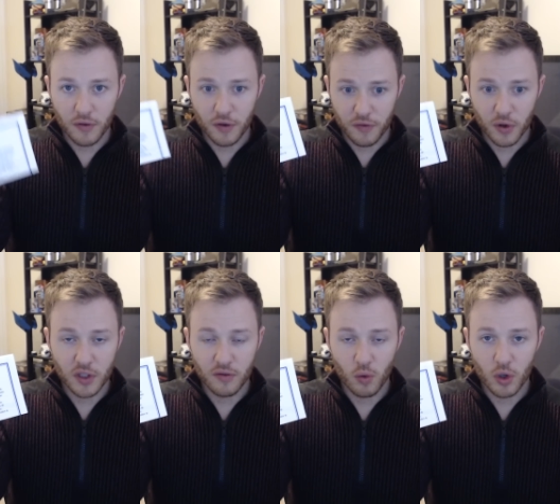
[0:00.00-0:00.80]
the first
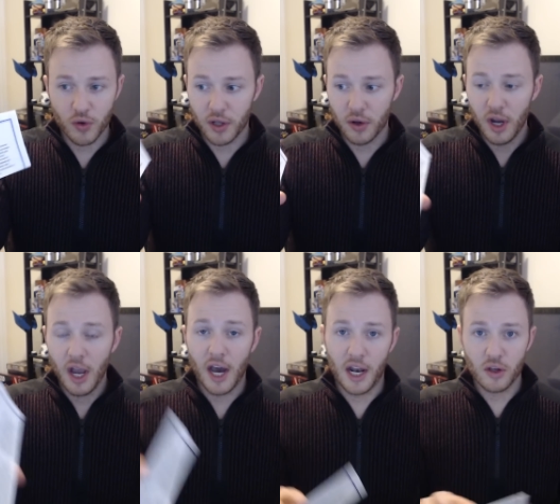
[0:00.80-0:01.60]
Civil War trailer,
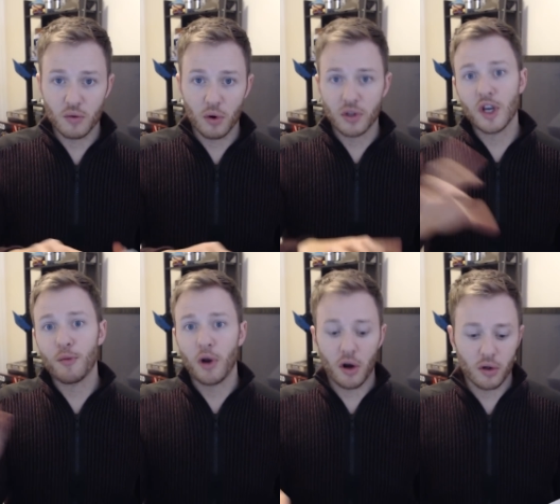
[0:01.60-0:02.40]
and I also wrote a
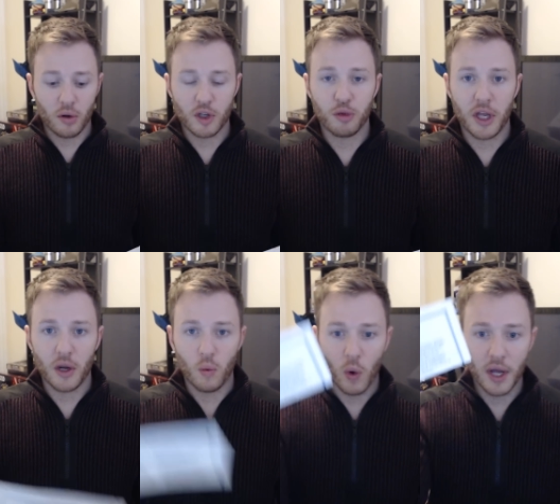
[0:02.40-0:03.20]
separate article
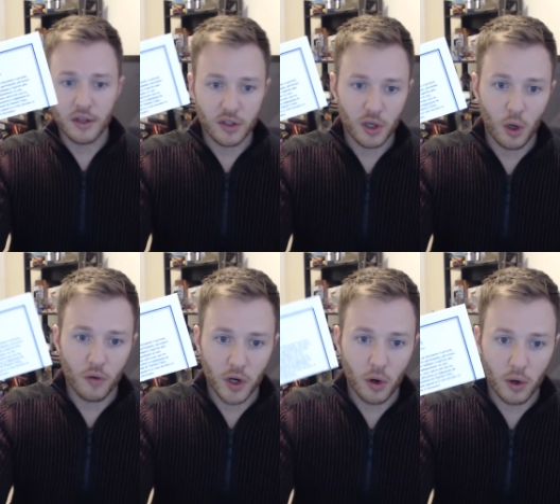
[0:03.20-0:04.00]
explaining what the
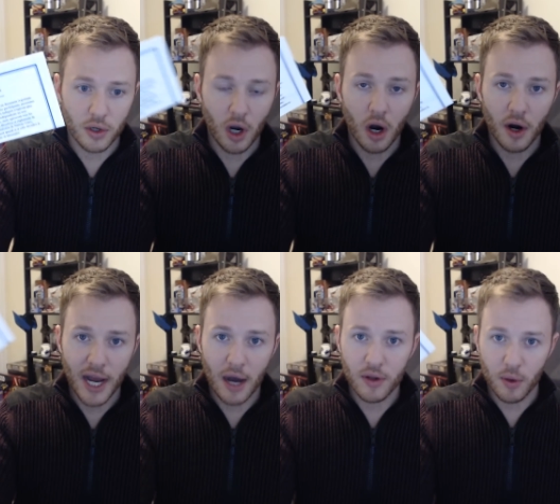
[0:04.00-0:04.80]
Sokovia Accords are and
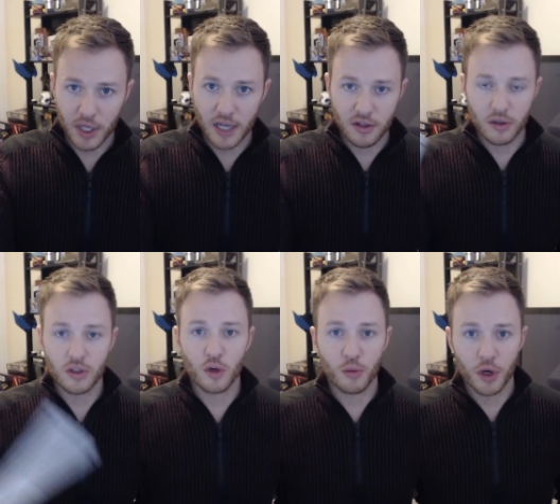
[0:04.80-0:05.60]
how they relate to the
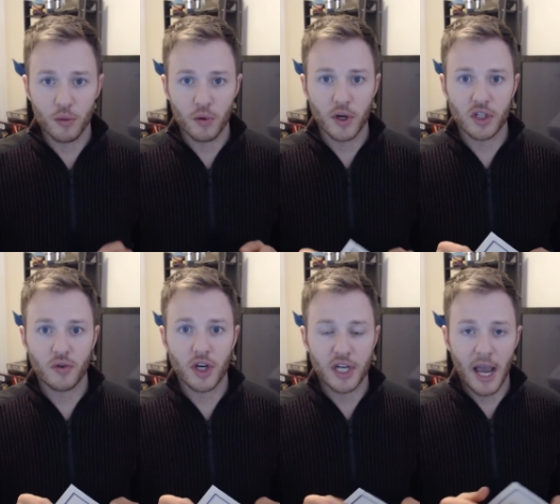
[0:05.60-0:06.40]
Superhuman
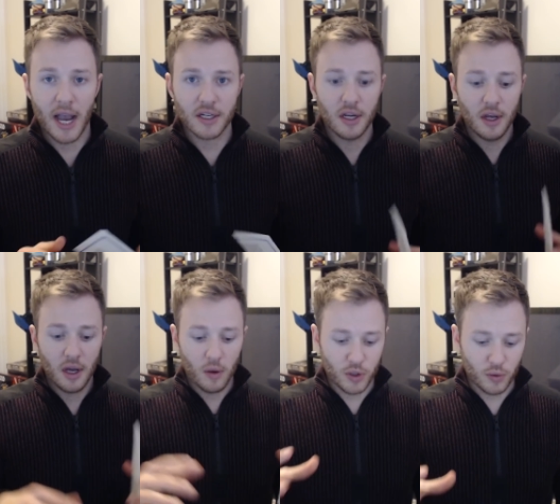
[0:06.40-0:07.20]
Registration Act,
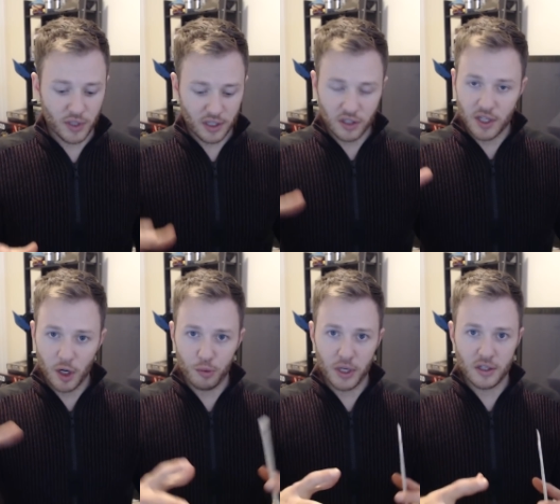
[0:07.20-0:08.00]
which was like the
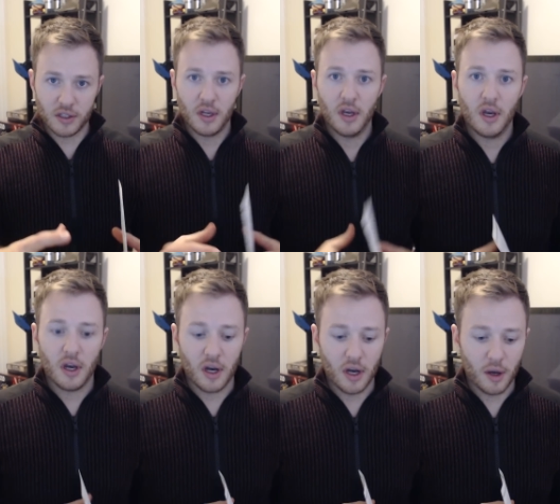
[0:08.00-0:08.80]
centerpiece
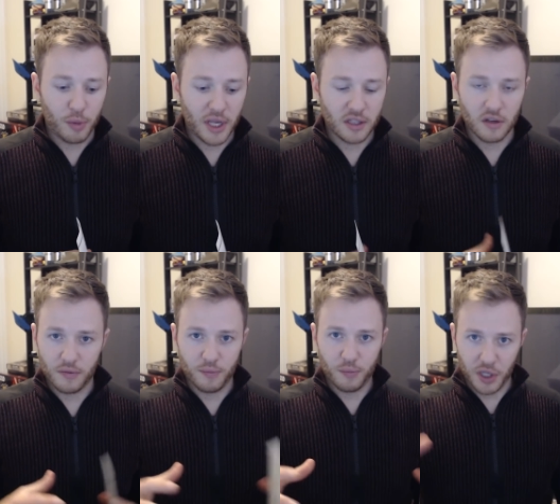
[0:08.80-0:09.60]
um, piece
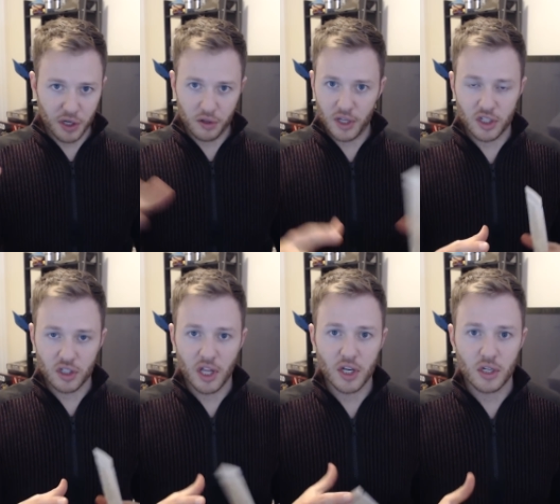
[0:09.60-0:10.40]
of political
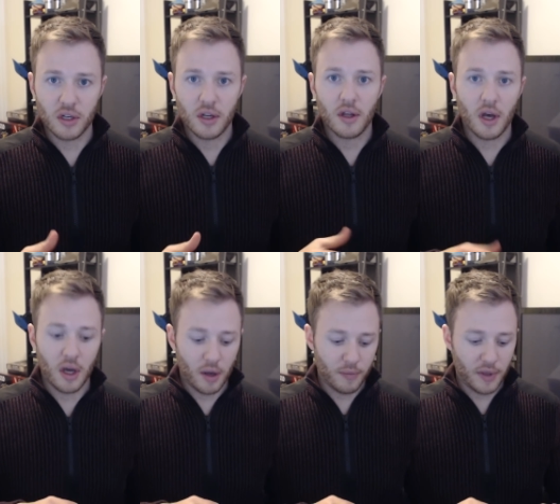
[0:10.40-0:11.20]
legislation
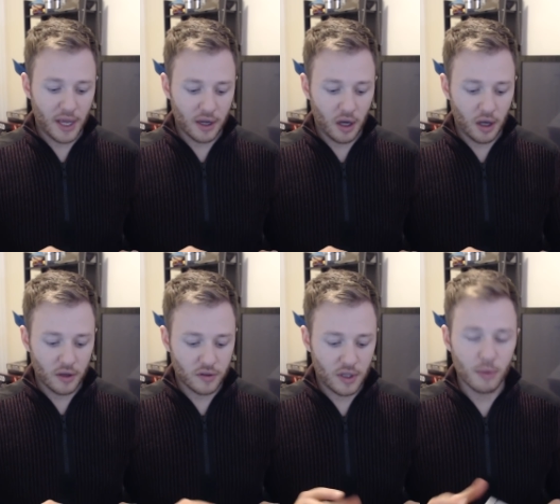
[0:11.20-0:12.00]
um, that
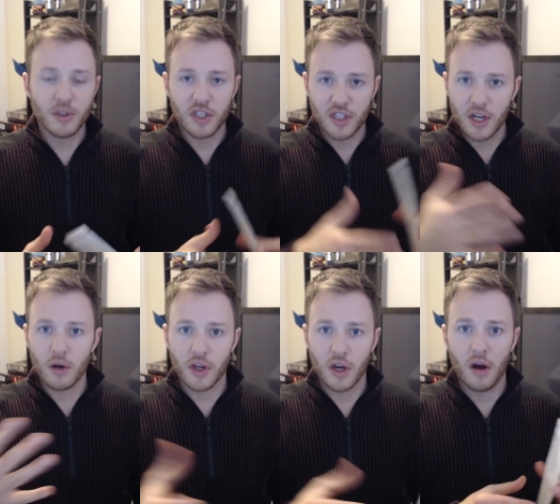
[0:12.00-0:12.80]
caused that was at the center
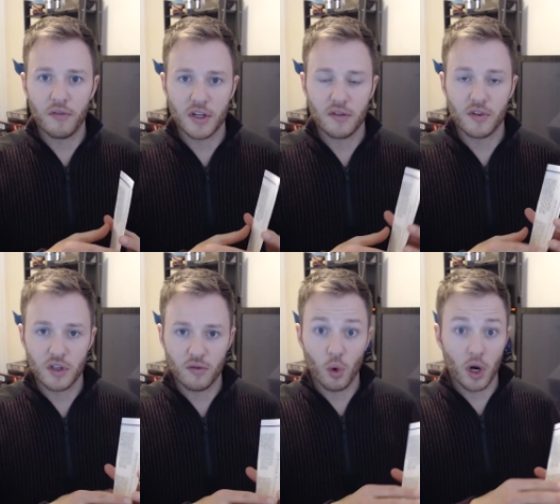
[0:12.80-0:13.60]
of the conflict of the
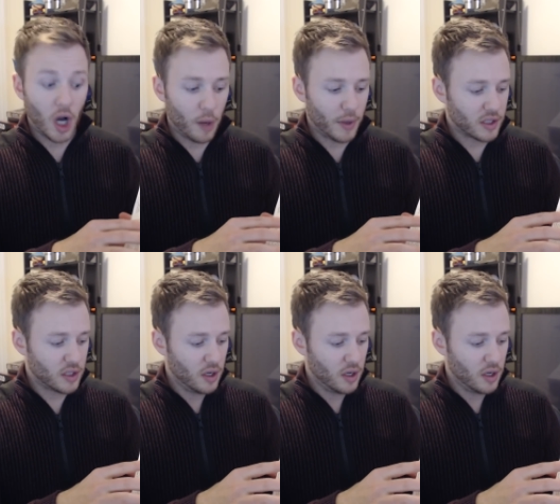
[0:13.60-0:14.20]
Civil War comics.